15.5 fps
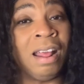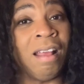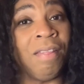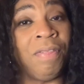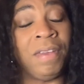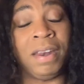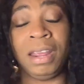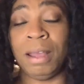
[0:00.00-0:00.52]

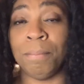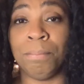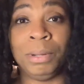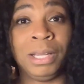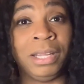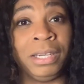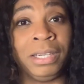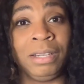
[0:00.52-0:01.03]
and then I have
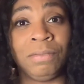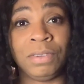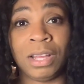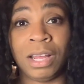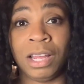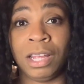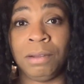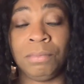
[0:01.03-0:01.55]
plenty of
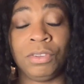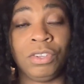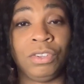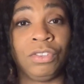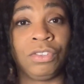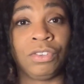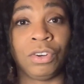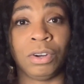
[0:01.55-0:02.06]
time to
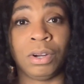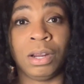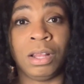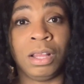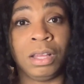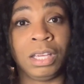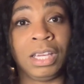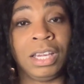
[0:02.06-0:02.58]
start
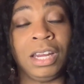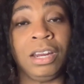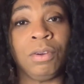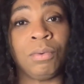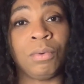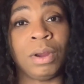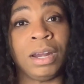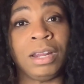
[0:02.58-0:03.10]

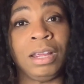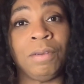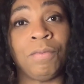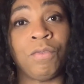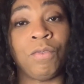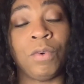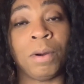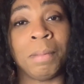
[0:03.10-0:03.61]
getting ready
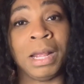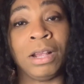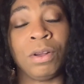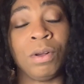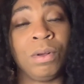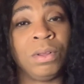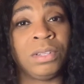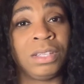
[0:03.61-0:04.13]
for my
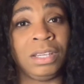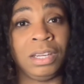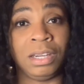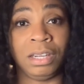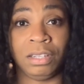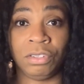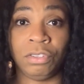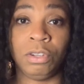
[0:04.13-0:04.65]
goals and
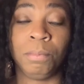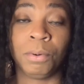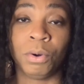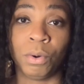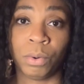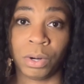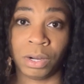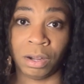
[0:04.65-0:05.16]
getting super
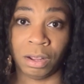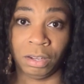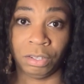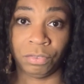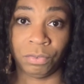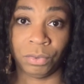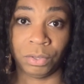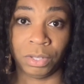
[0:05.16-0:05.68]
organized
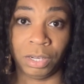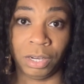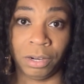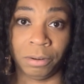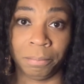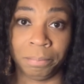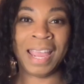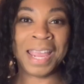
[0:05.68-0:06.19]
for the
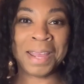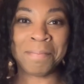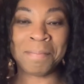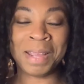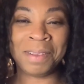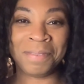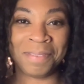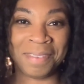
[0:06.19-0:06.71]
year. And
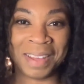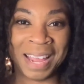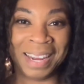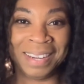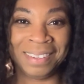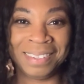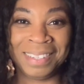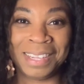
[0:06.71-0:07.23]
my
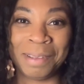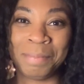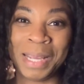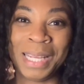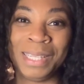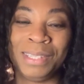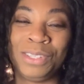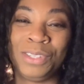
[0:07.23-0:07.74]
final tip
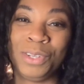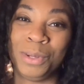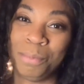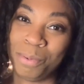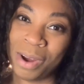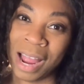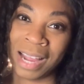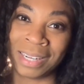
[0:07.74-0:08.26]
is to
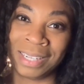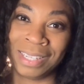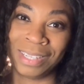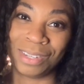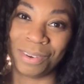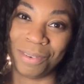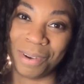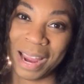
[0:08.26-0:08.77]

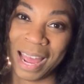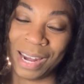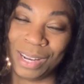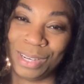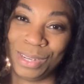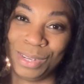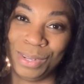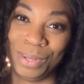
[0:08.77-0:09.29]
practice
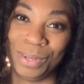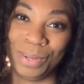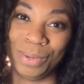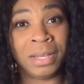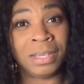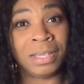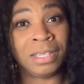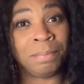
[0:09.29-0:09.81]
gratitude.
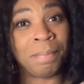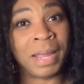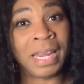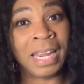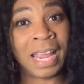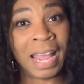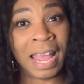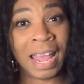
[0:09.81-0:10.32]

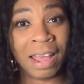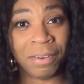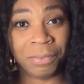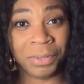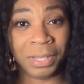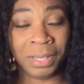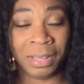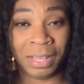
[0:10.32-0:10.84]
Despite
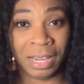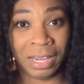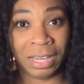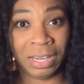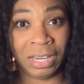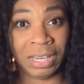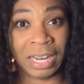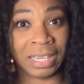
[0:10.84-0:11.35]
everything
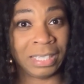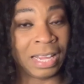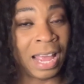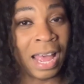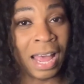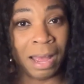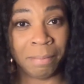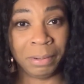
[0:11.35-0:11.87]
that's
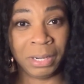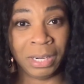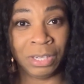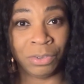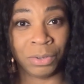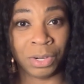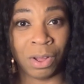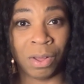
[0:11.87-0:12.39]
happening
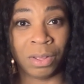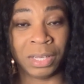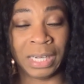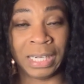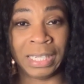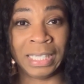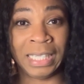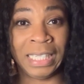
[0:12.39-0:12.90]
during the
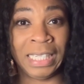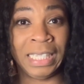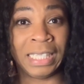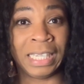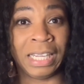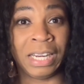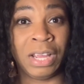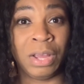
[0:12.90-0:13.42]
holiday
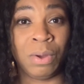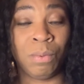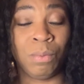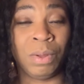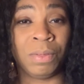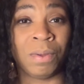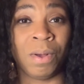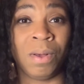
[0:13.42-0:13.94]
season,
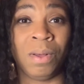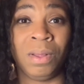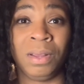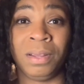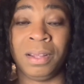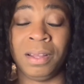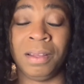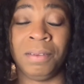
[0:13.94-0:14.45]
with
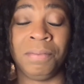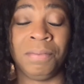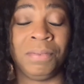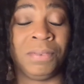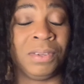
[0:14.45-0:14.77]
all of